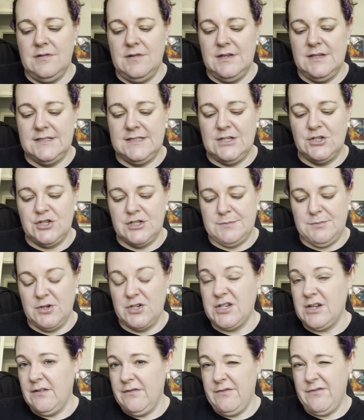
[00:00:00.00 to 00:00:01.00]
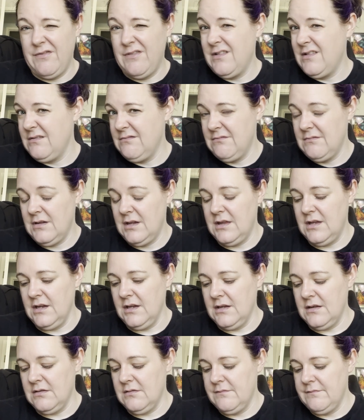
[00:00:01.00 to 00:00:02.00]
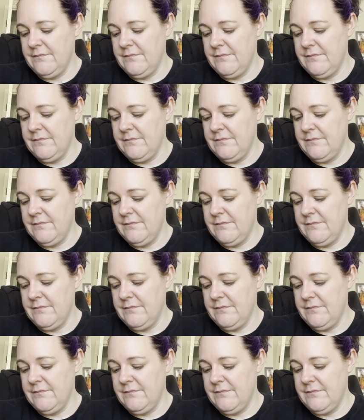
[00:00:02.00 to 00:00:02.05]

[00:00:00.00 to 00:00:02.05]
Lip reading: The Stitcher's Bookshelf, I think.